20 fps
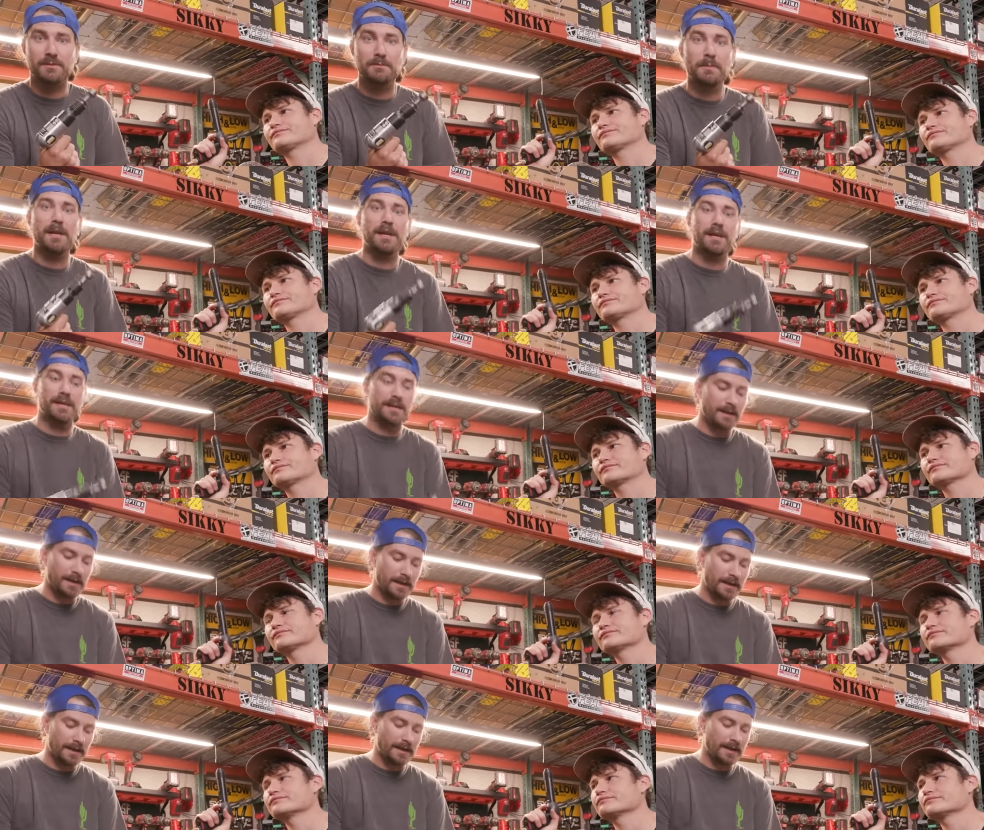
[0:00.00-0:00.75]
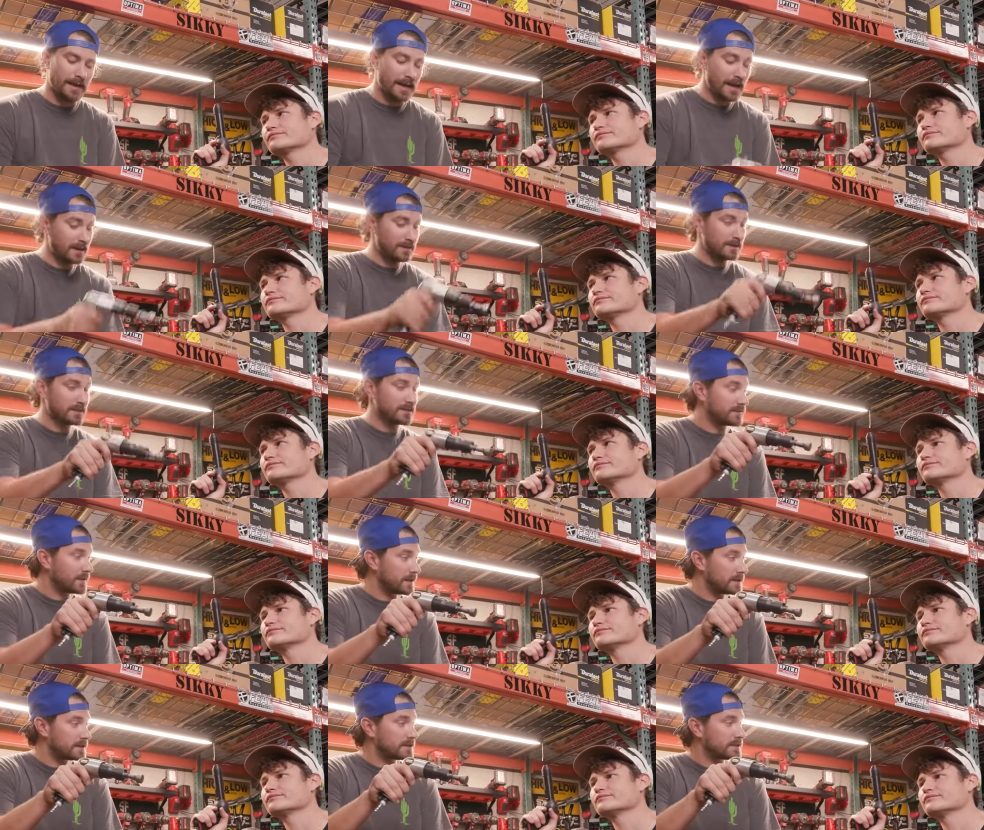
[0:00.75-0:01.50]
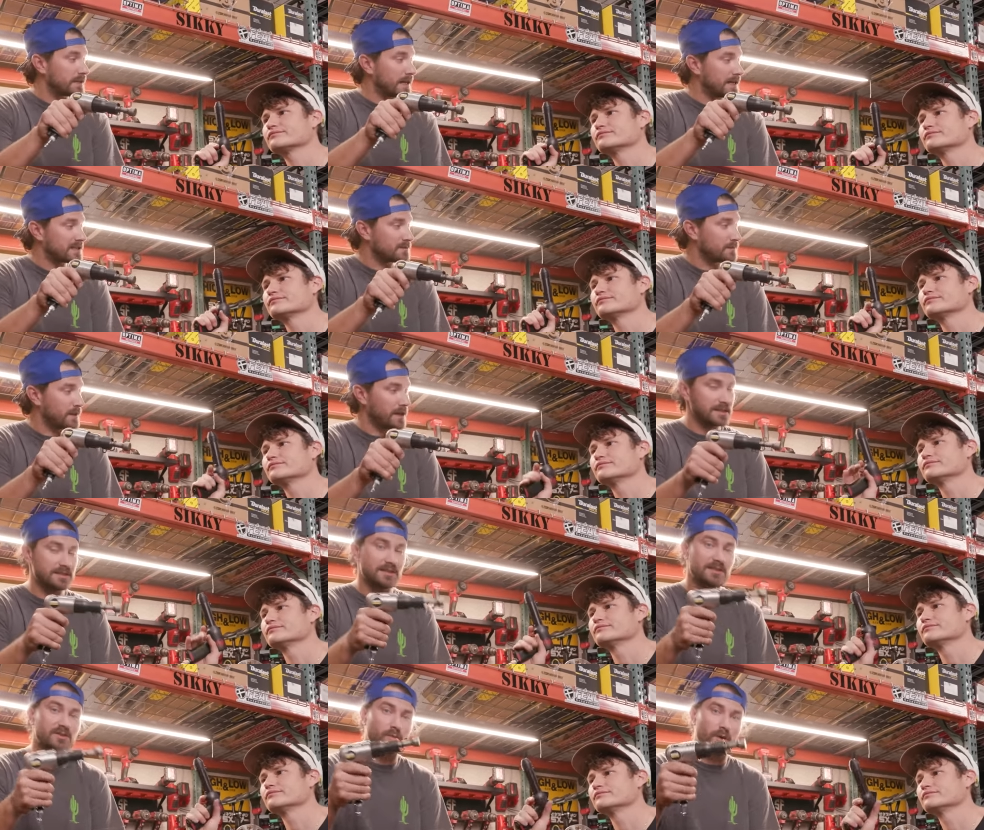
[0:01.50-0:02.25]
Speaker 1: a minute. Uh, and these fit into tight
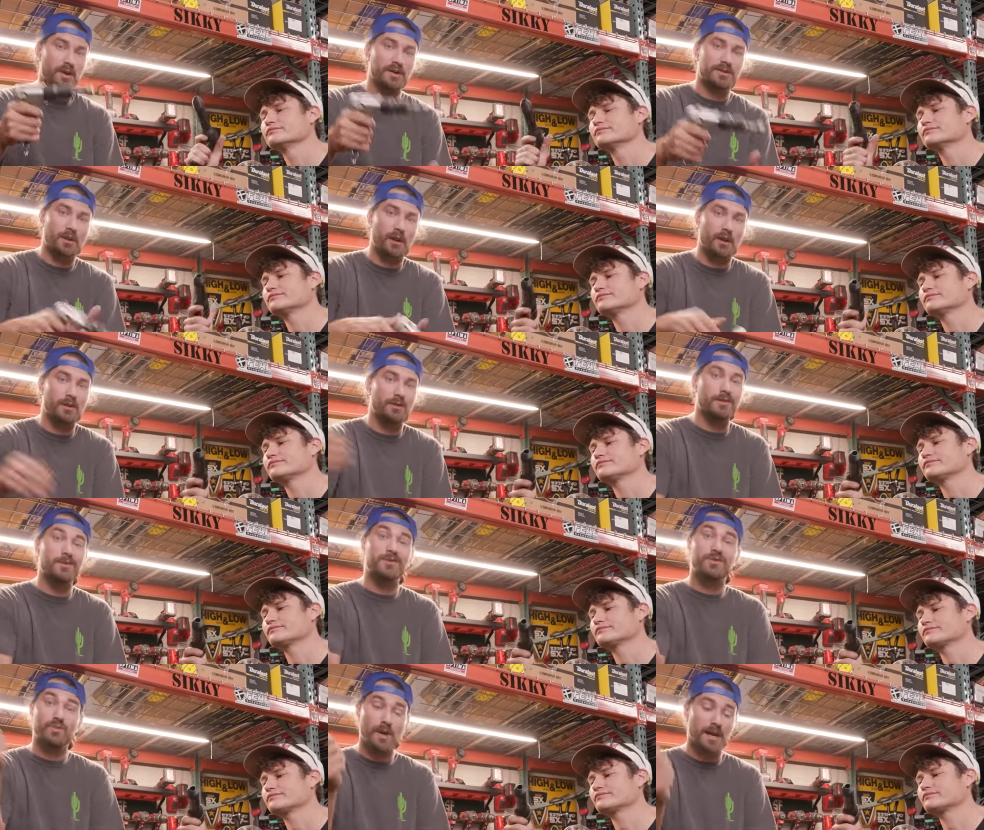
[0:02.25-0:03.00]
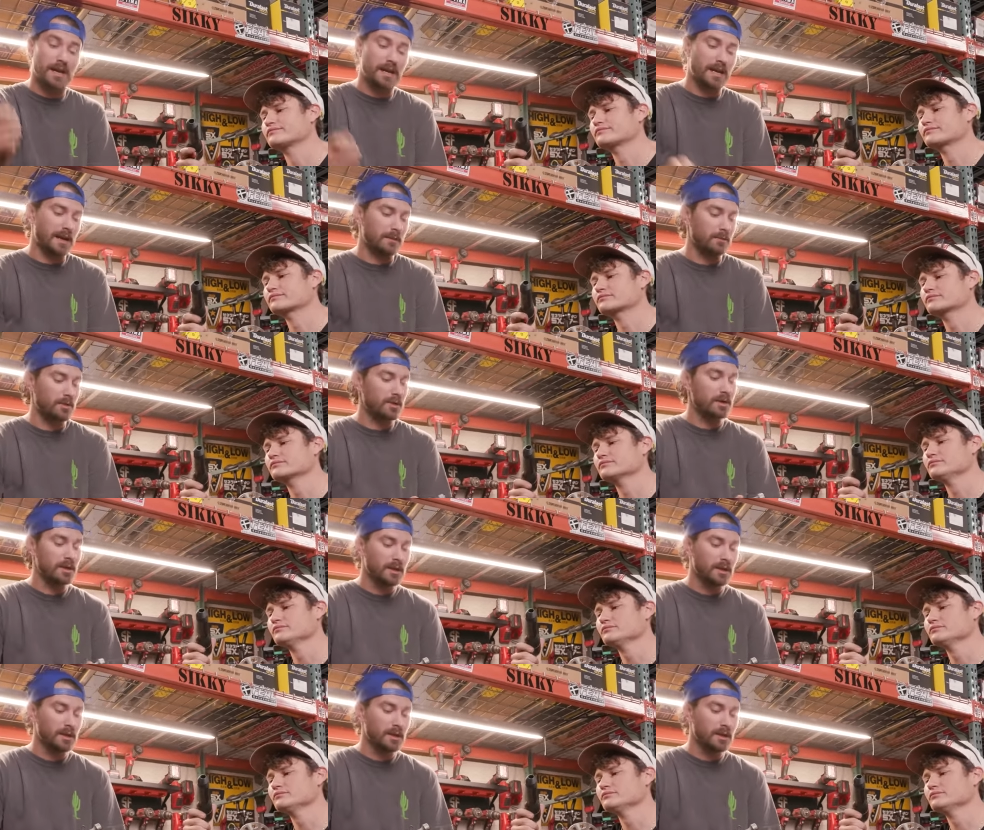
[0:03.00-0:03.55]
spaces where it's hard to swing a hammer.